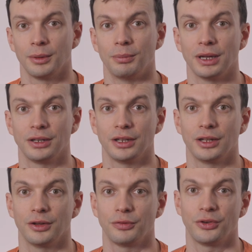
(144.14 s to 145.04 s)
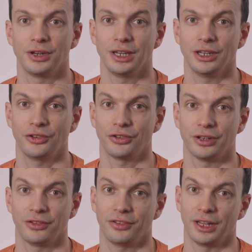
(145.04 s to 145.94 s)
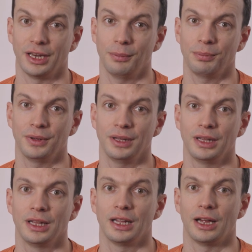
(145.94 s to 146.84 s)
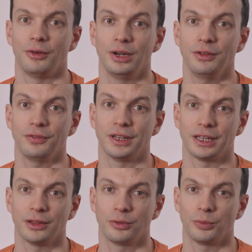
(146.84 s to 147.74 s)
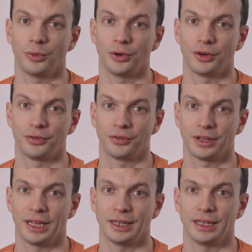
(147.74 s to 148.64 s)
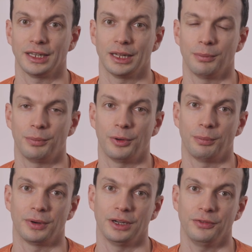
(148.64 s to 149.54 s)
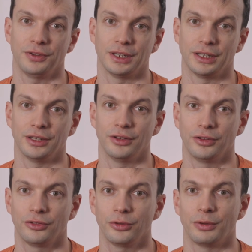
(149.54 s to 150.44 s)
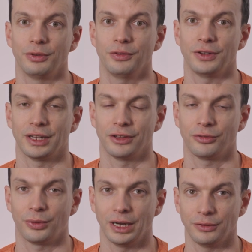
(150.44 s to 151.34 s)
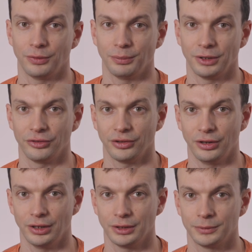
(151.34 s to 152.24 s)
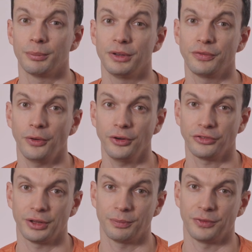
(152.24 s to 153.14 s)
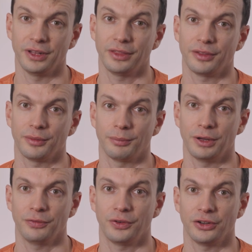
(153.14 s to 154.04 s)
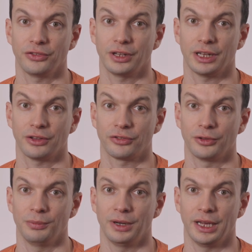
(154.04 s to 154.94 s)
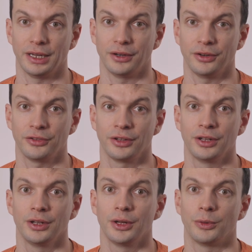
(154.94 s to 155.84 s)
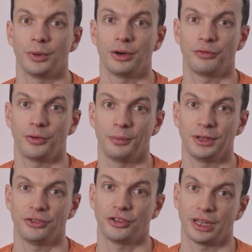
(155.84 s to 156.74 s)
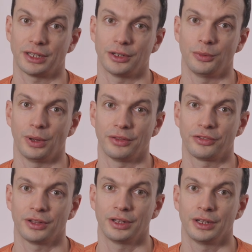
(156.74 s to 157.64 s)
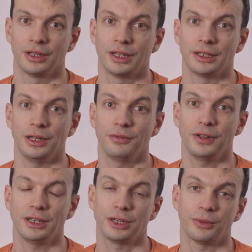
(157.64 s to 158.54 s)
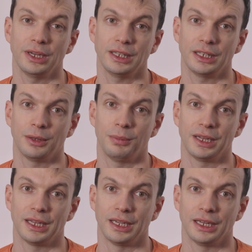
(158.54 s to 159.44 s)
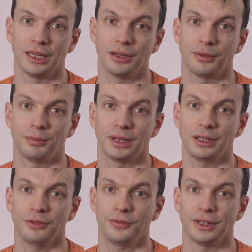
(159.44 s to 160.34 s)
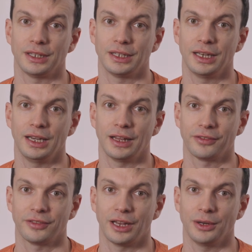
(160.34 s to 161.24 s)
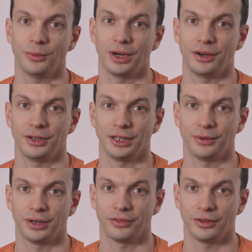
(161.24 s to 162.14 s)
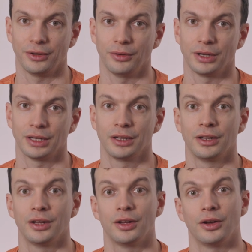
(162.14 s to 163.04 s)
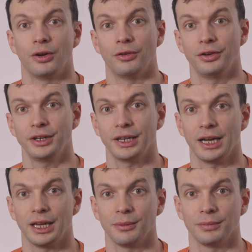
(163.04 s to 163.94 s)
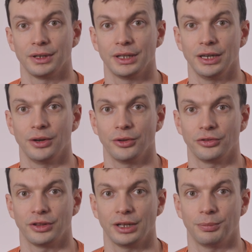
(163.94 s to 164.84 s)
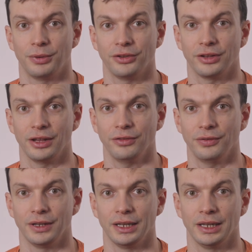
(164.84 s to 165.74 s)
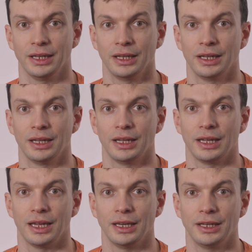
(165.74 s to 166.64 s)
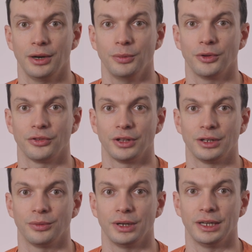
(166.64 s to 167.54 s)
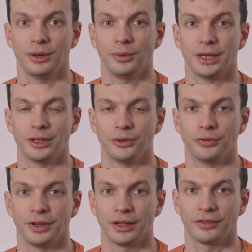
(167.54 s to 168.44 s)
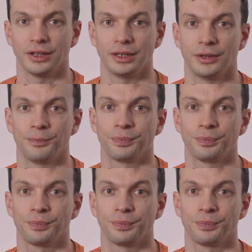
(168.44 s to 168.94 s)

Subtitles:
But for the initial setup, I really think it's worth getting them properly fitted so everything is right from the start. Before ZipFits, my first custom liners were foam-injected ones. They felt great at the beginning, but the fit didn't last anywhere near as long. Over time, they lost that precise feeling, and there wasn't really a way to fix it.